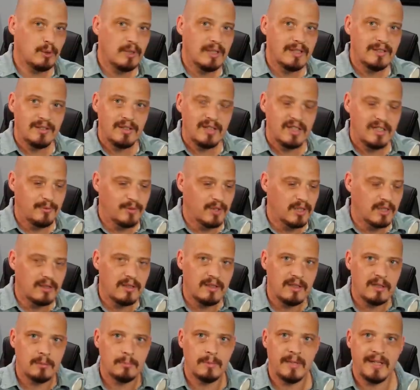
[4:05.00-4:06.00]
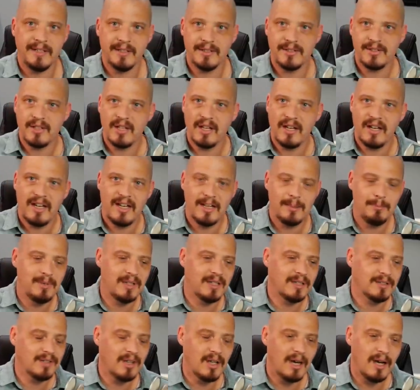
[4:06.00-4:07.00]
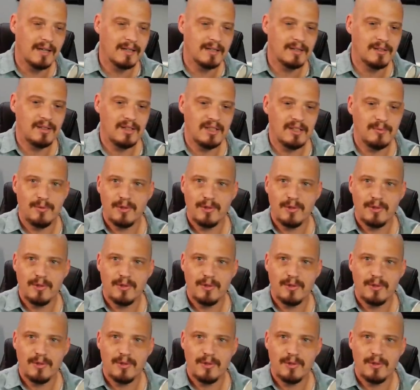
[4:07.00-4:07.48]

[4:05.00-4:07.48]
So let's leave the clickbait aside, because honestly,